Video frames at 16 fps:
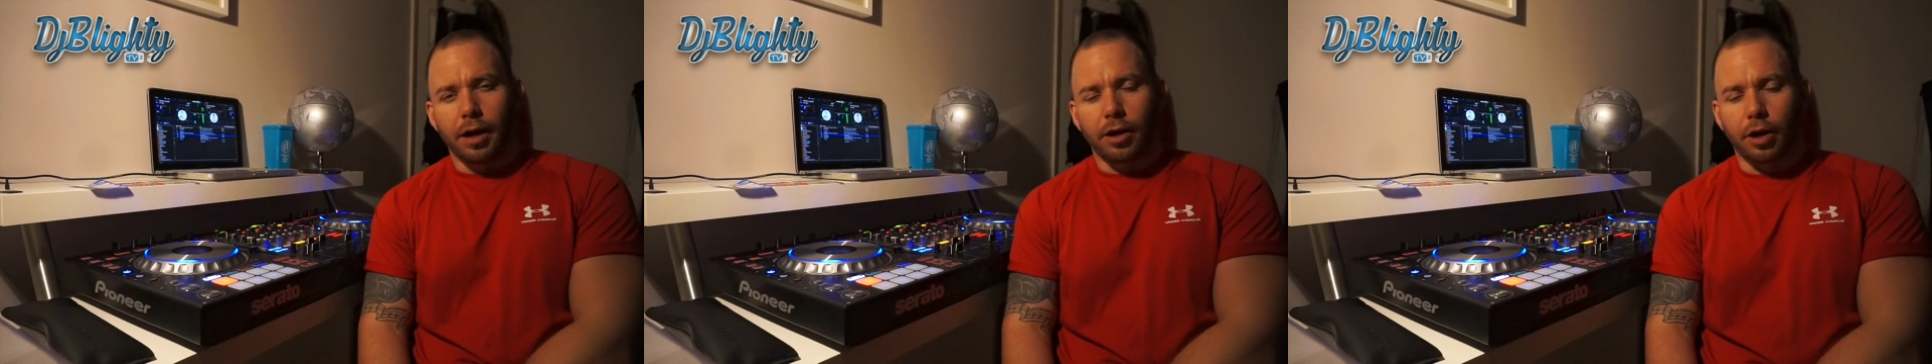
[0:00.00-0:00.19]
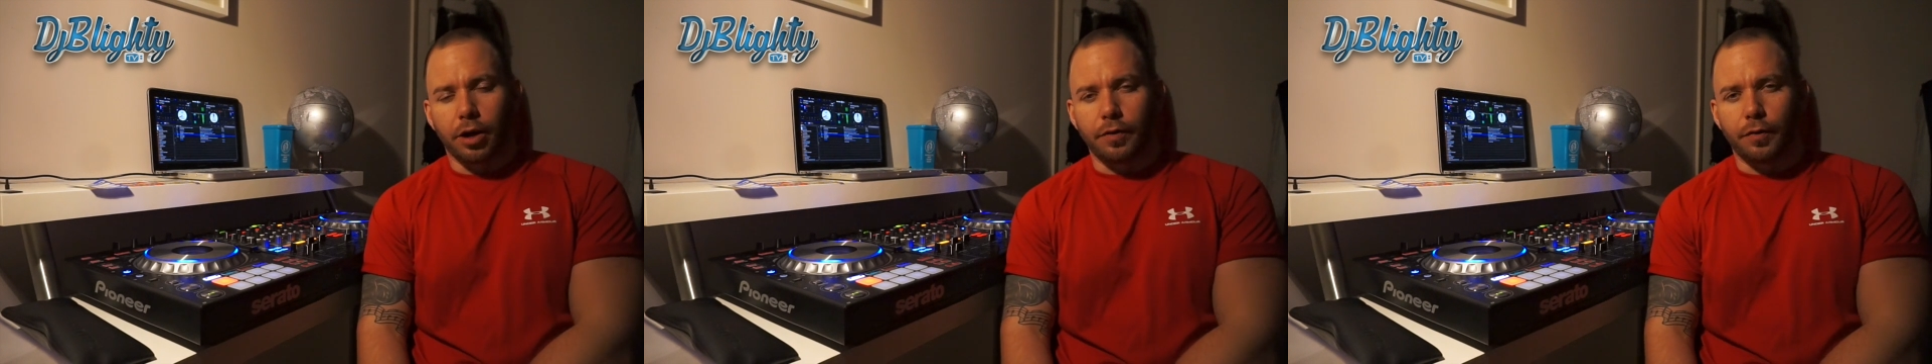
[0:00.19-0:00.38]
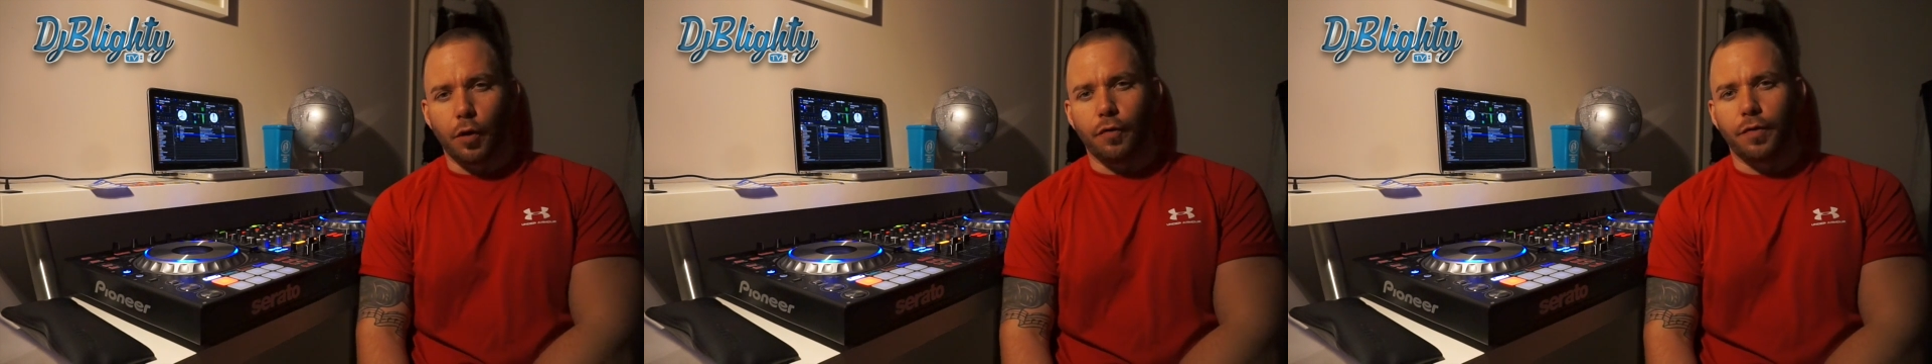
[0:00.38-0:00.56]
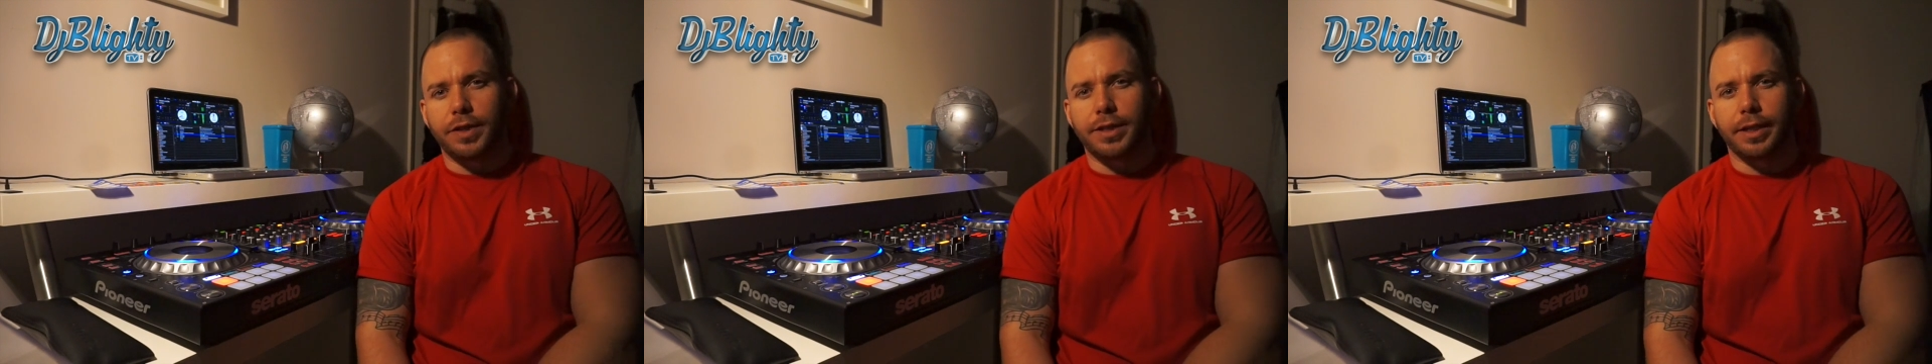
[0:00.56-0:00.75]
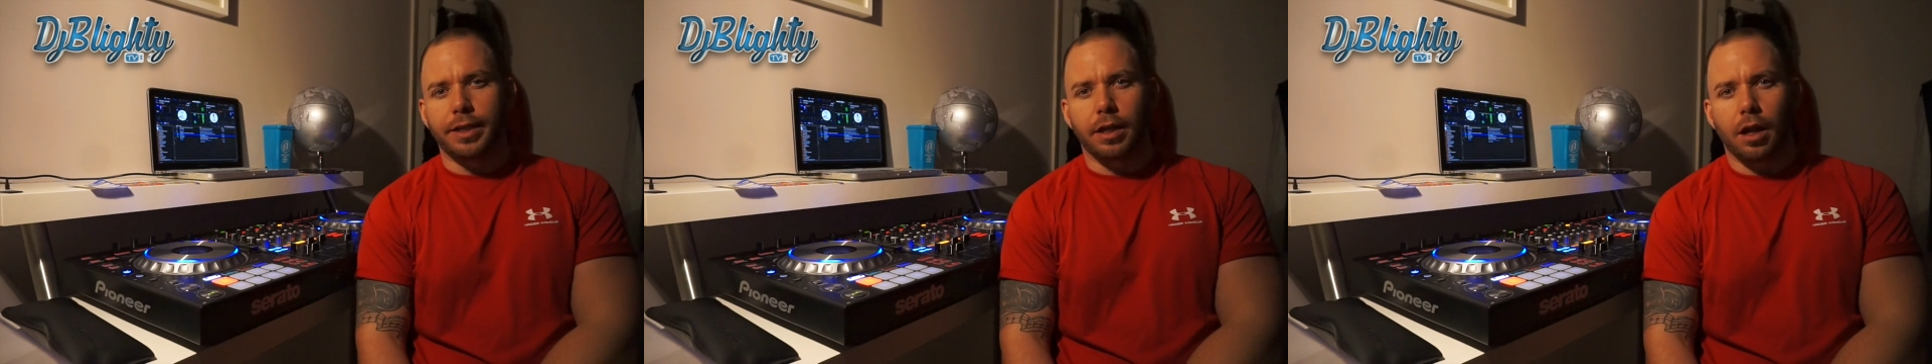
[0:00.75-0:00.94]
Kind of
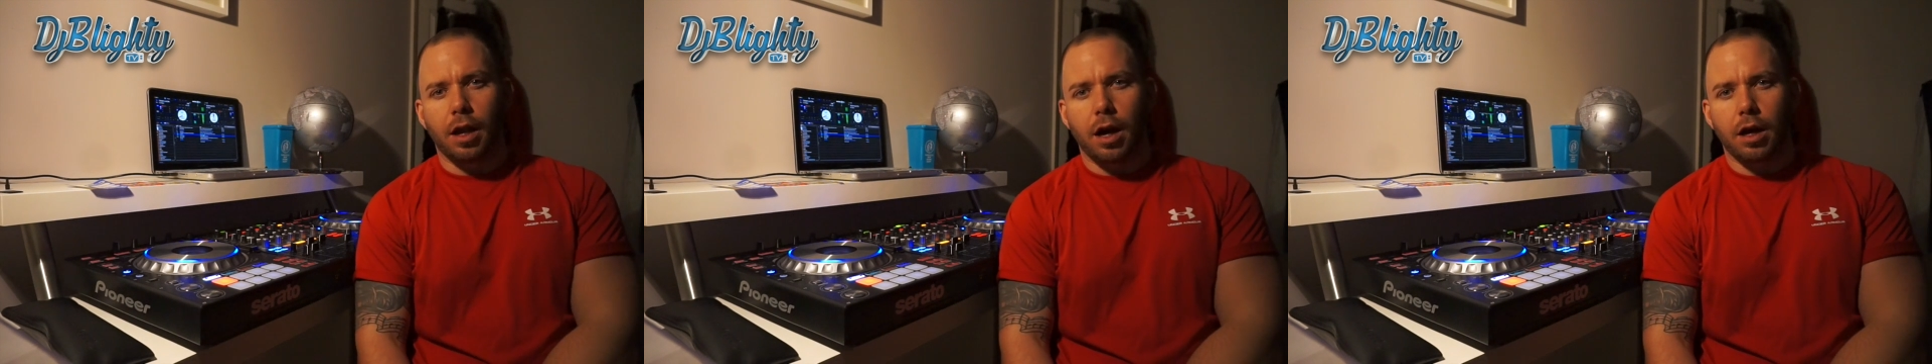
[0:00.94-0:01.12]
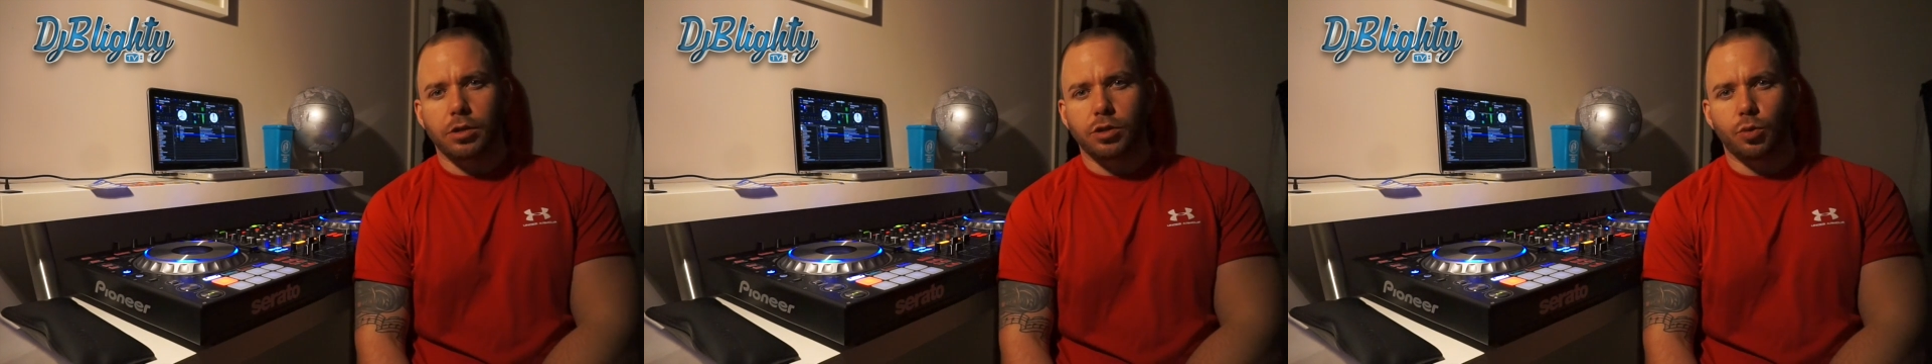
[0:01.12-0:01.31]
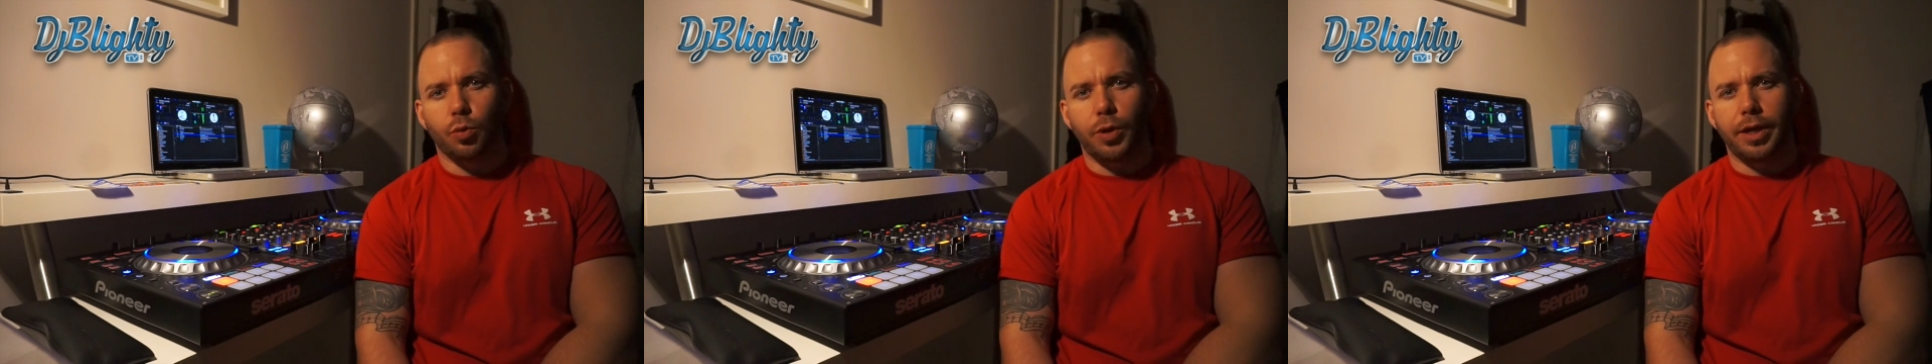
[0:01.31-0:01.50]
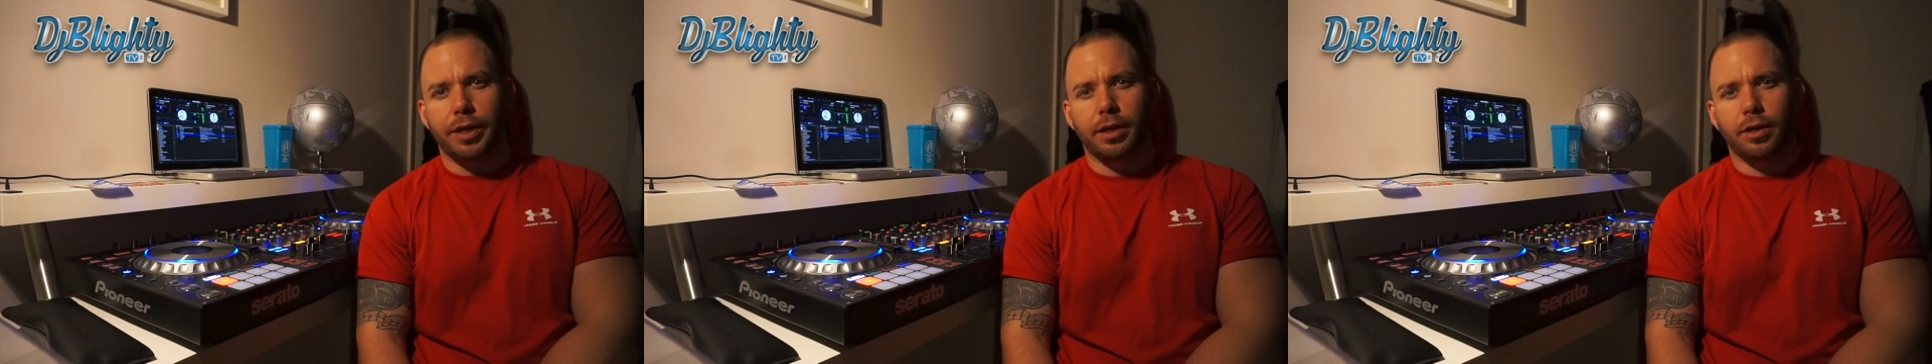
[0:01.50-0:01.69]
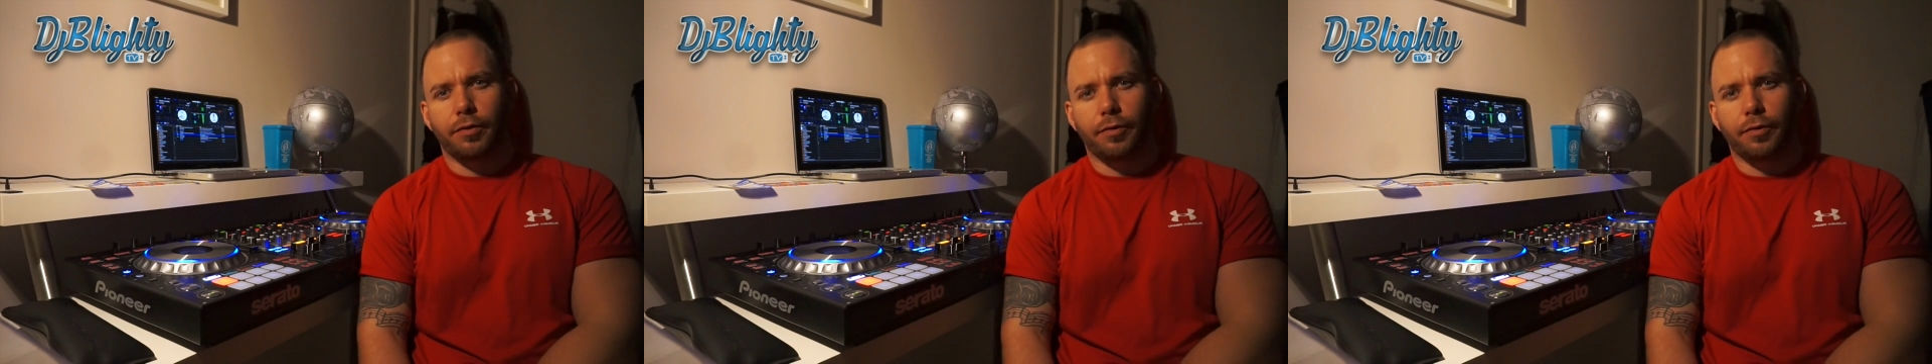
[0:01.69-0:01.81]
overdid it last week.